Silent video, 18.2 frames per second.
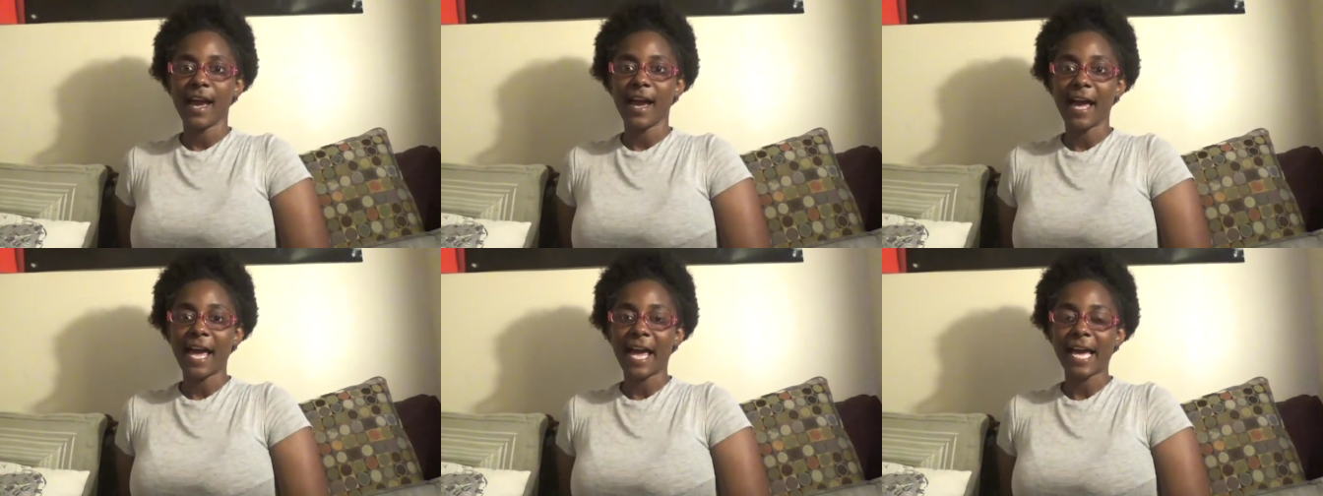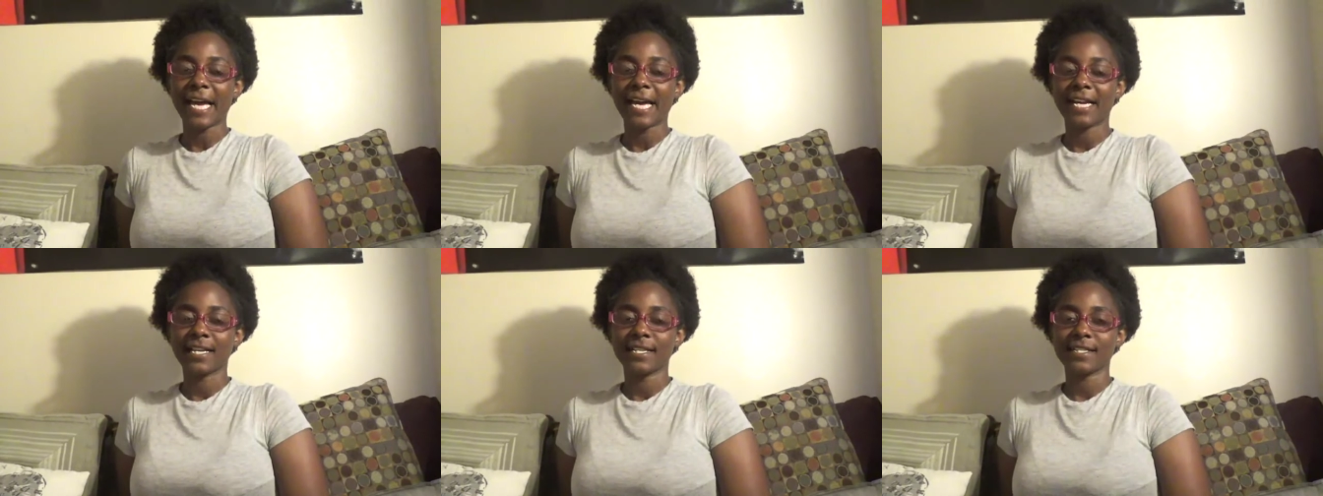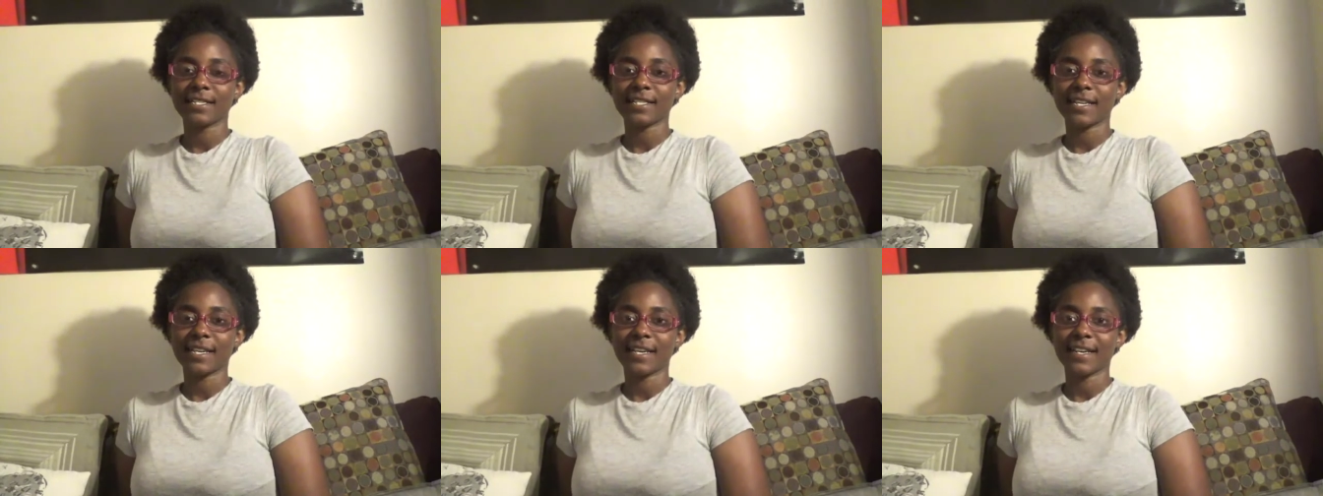and
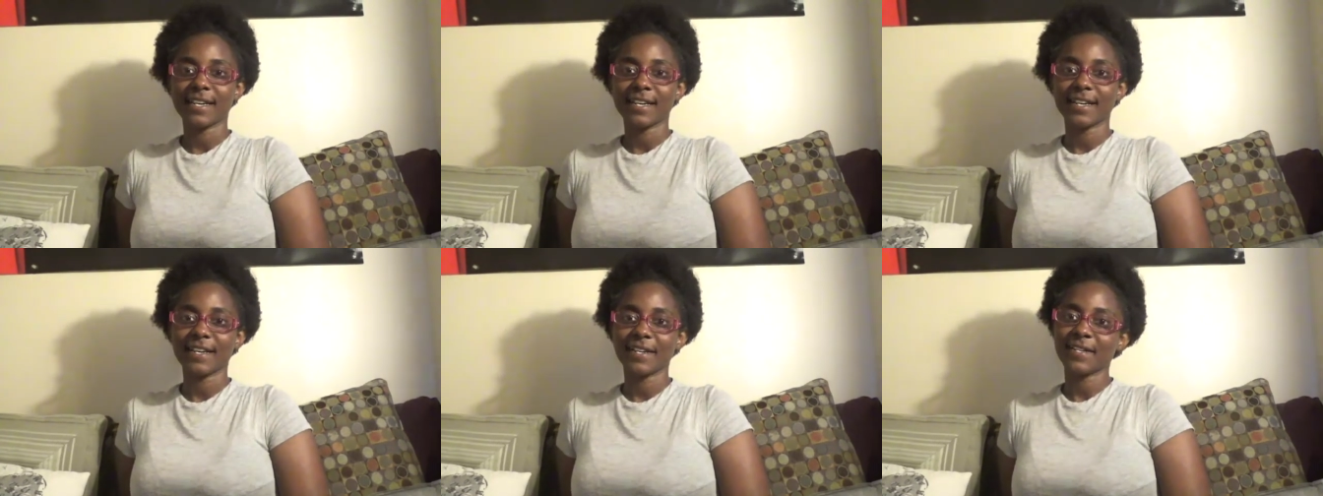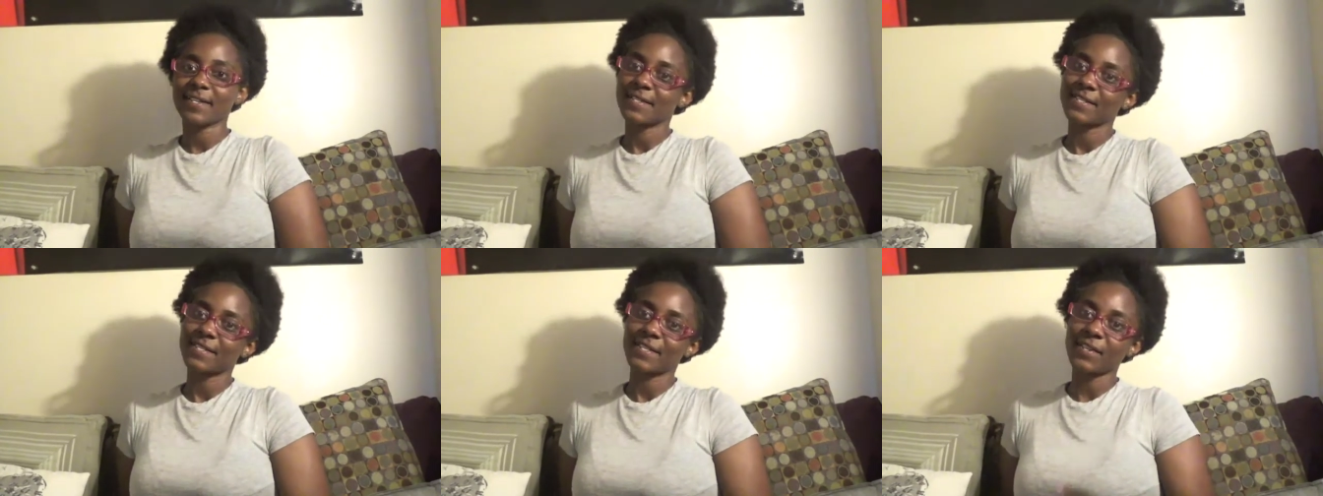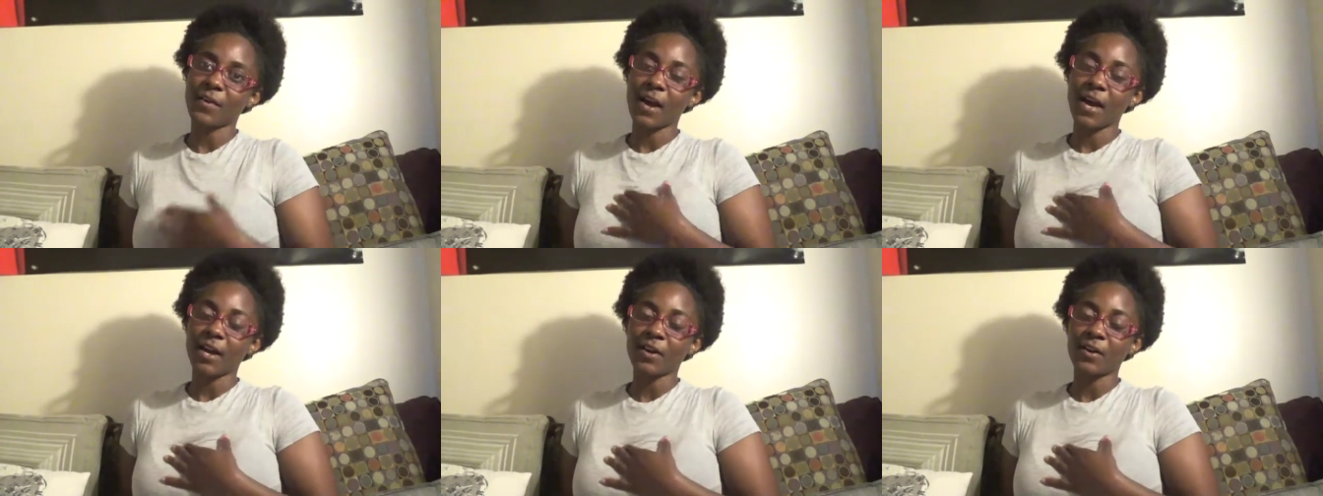so
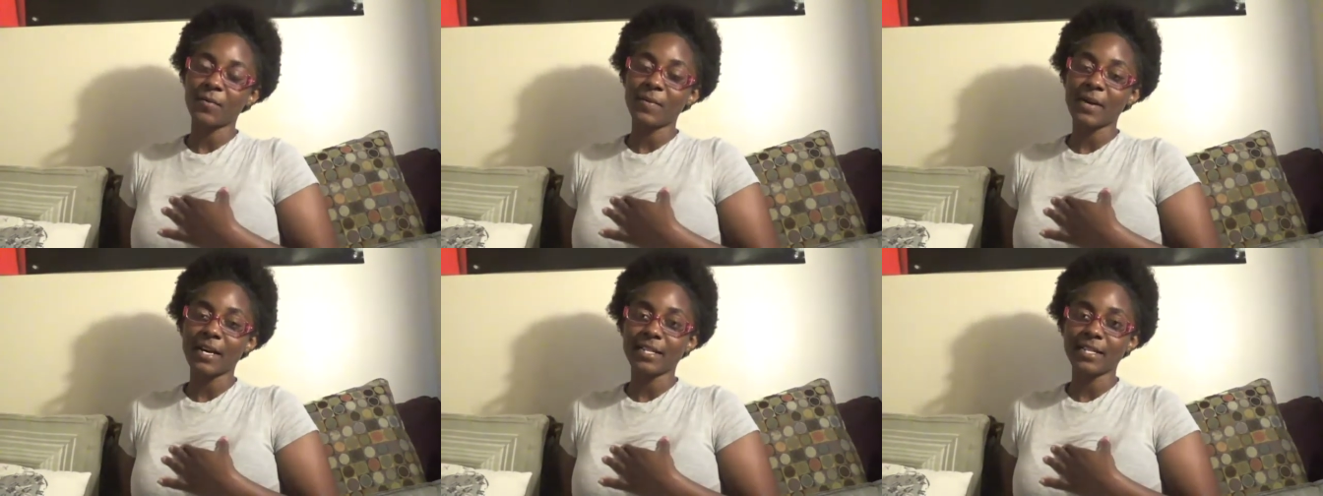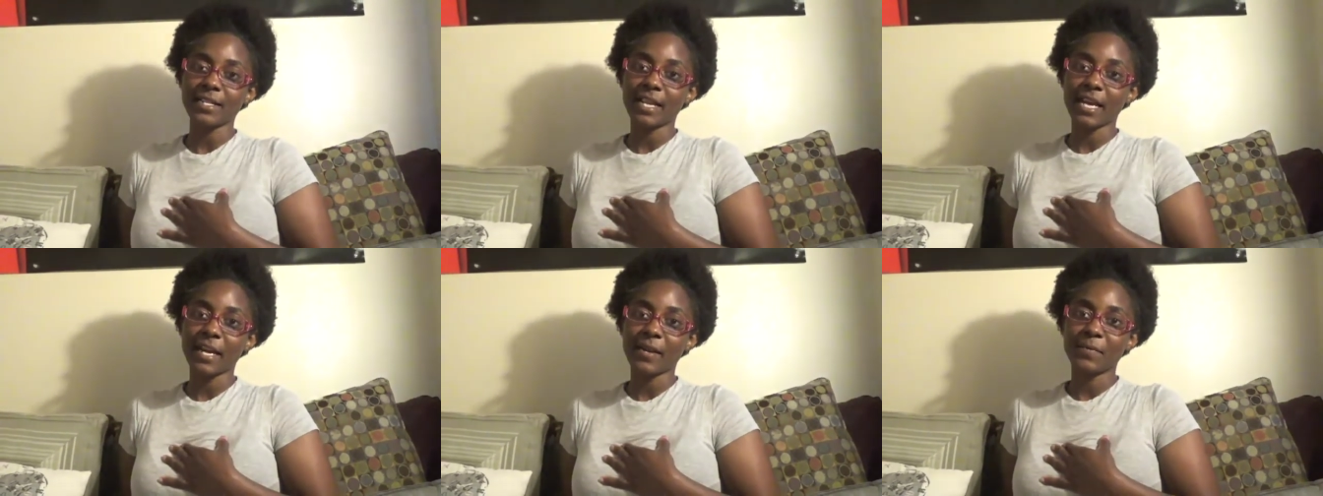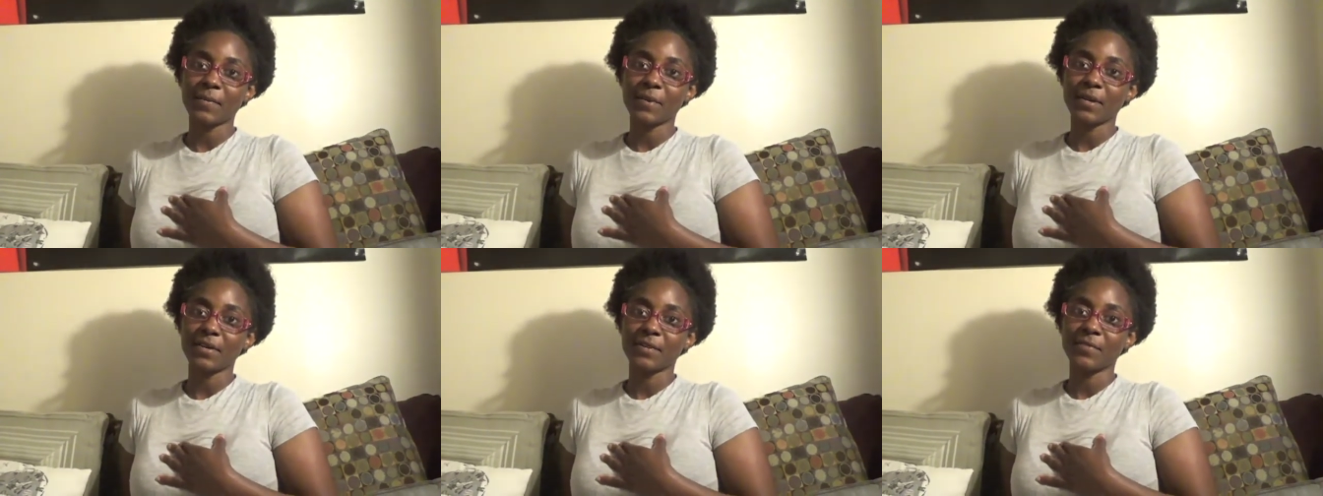I go by the name
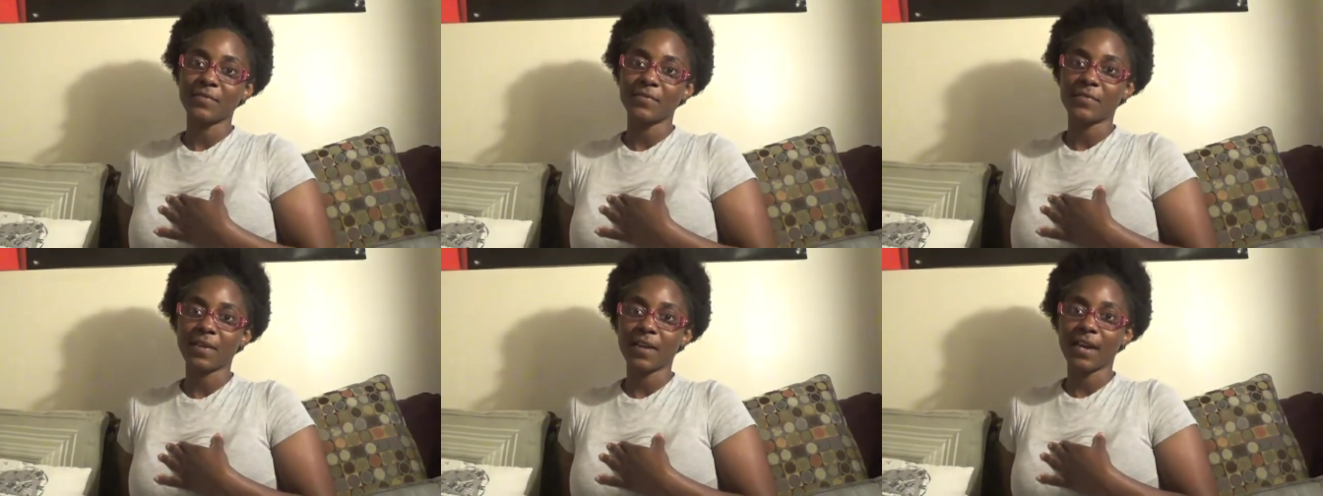of